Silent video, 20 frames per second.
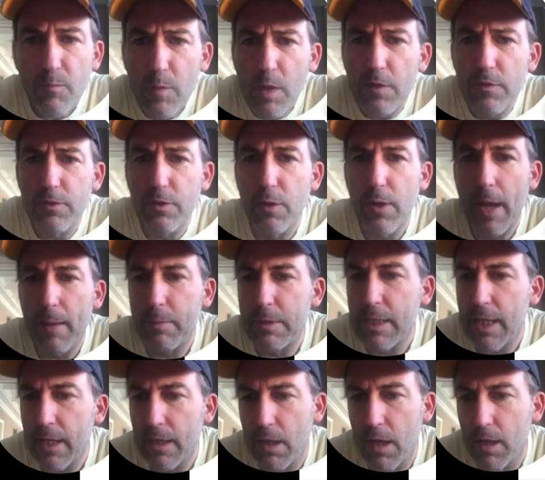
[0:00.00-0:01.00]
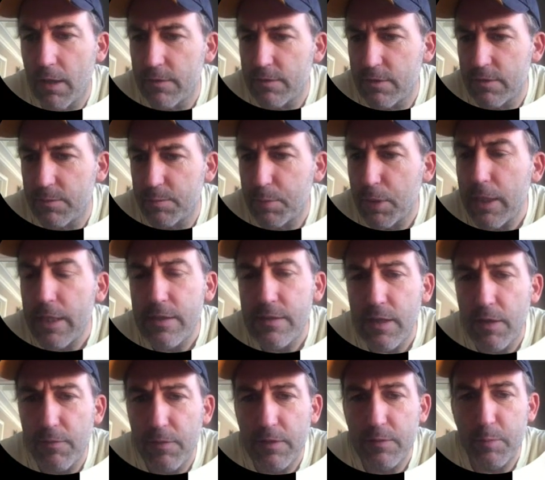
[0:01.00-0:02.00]
So habitat loss is pretty
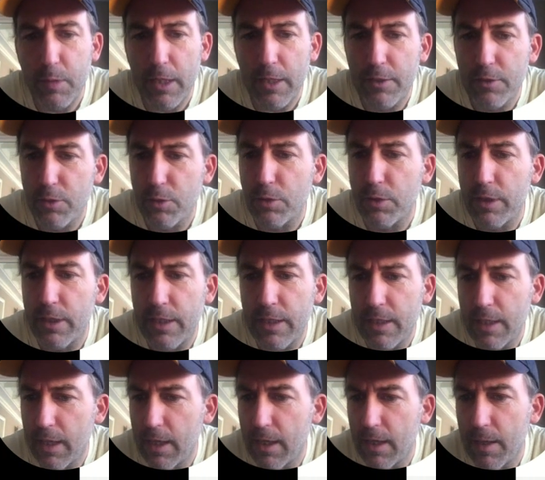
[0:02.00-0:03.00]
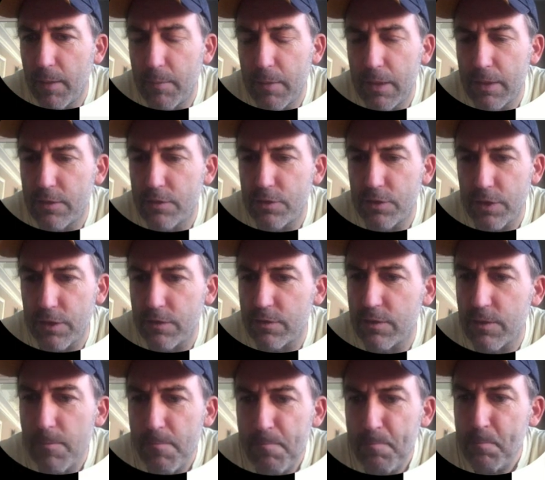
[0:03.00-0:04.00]
self-explanatory. It's just,
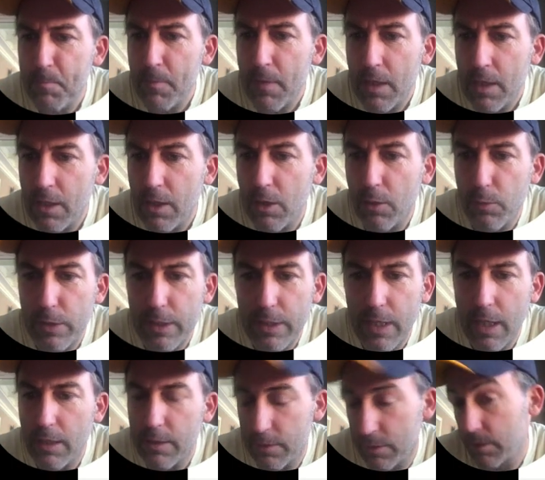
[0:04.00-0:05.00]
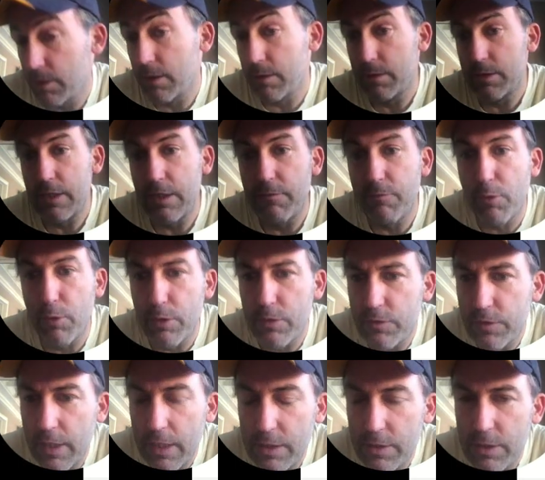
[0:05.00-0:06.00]
and
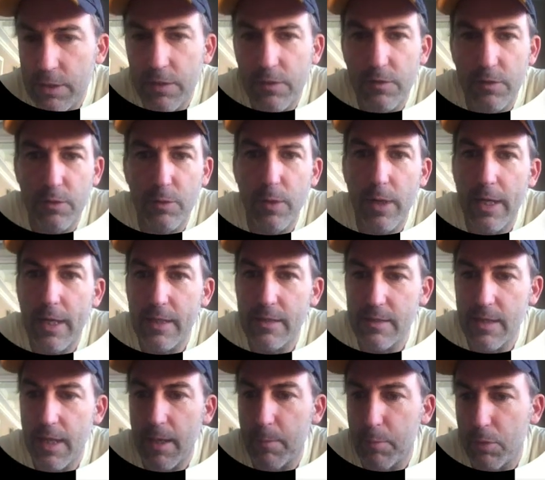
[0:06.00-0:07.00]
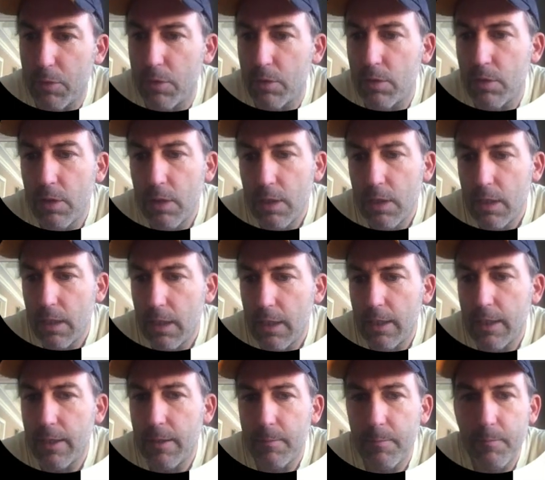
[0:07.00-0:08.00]
deforestation is a great example.
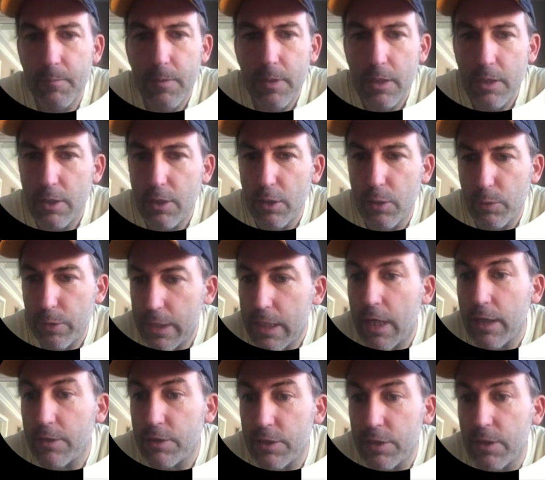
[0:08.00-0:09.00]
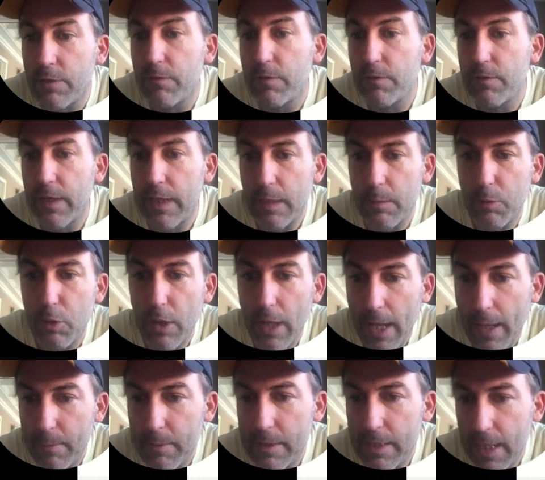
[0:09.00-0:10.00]
Reduction of available
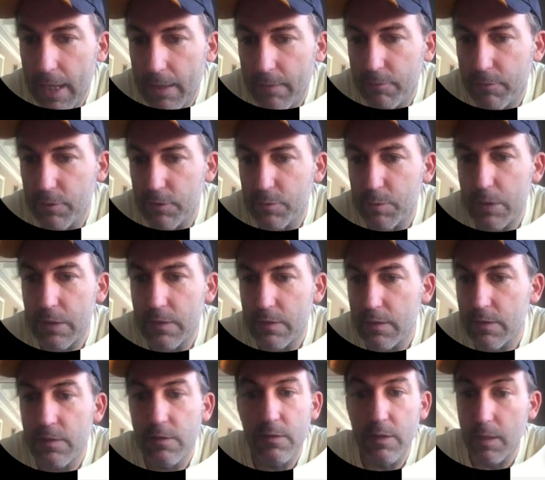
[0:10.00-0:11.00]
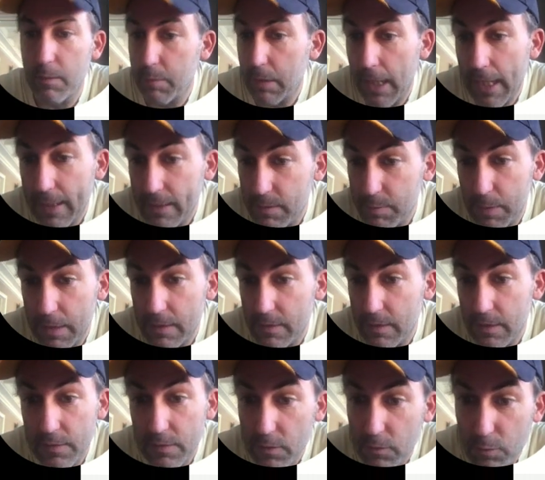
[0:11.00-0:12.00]
habitat for species, plant
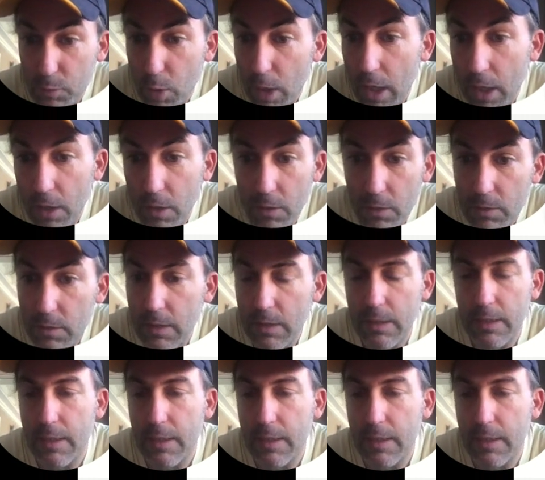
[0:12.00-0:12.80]
species as well,